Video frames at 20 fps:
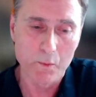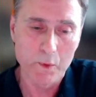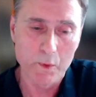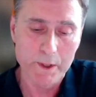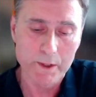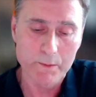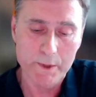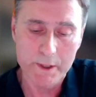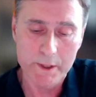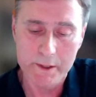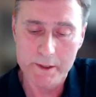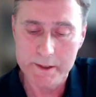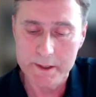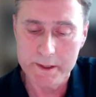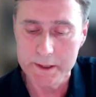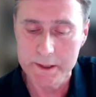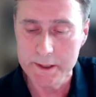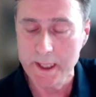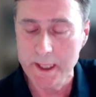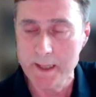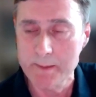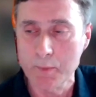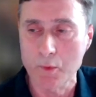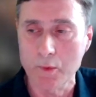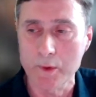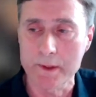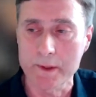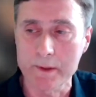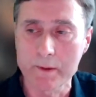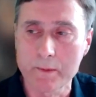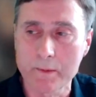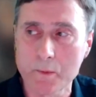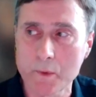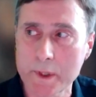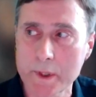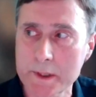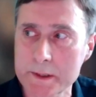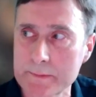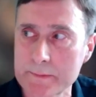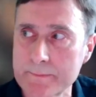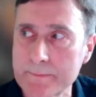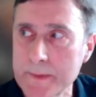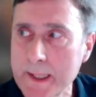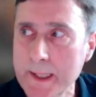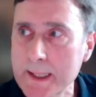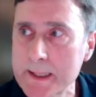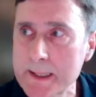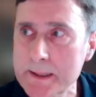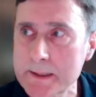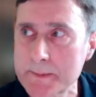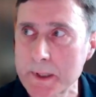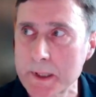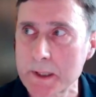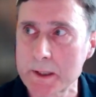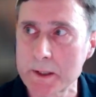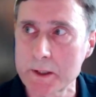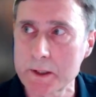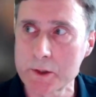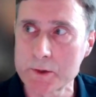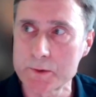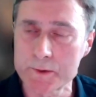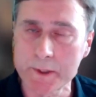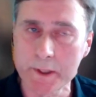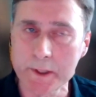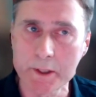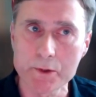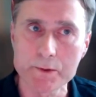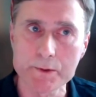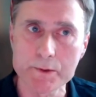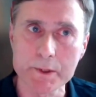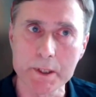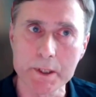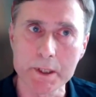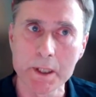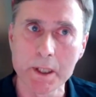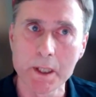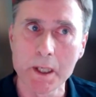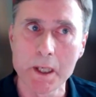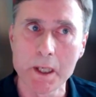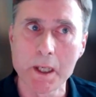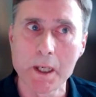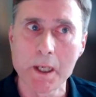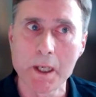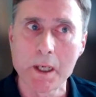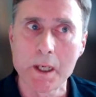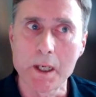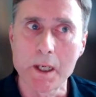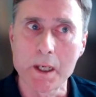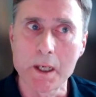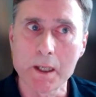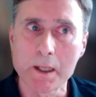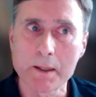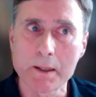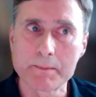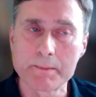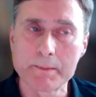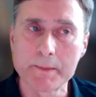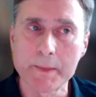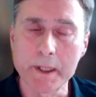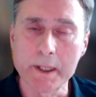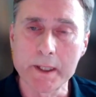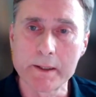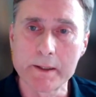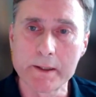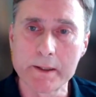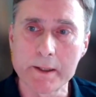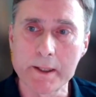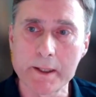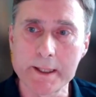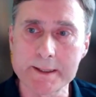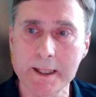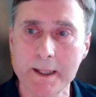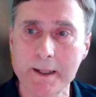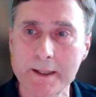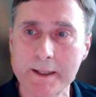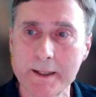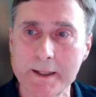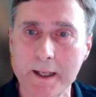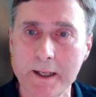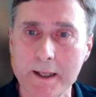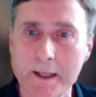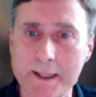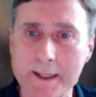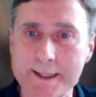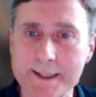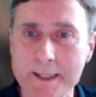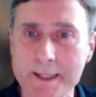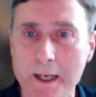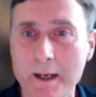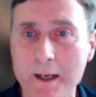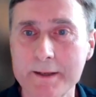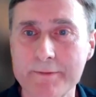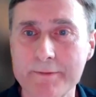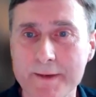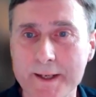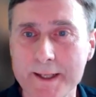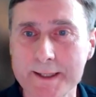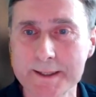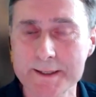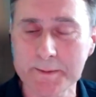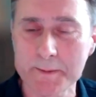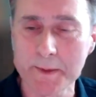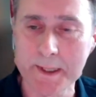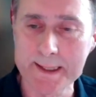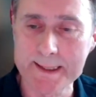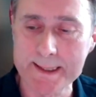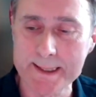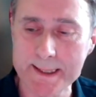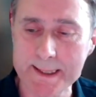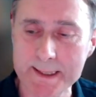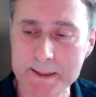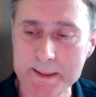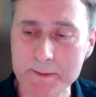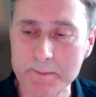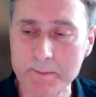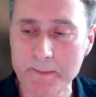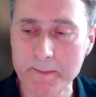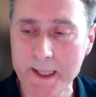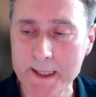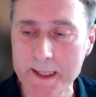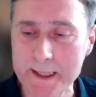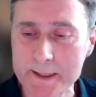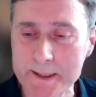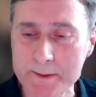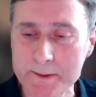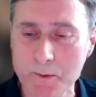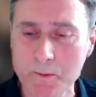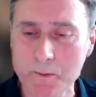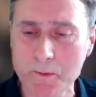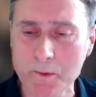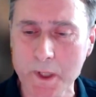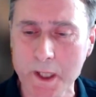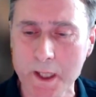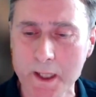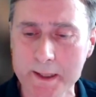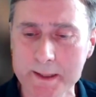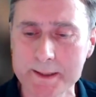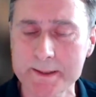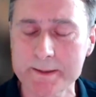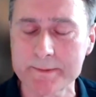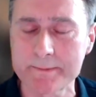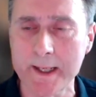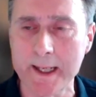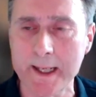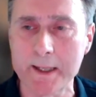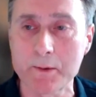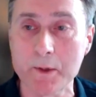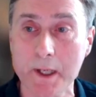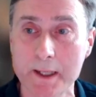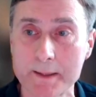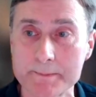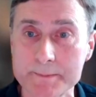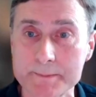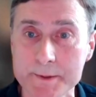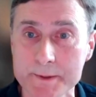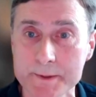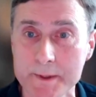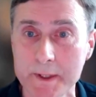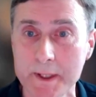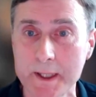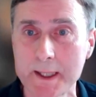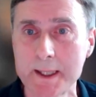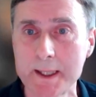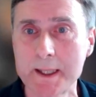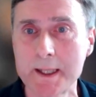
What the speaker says: We were using SharePoint, which frankly is a bit loosey-goosey, in that its high flexibility may lead to all kinds of outcomes,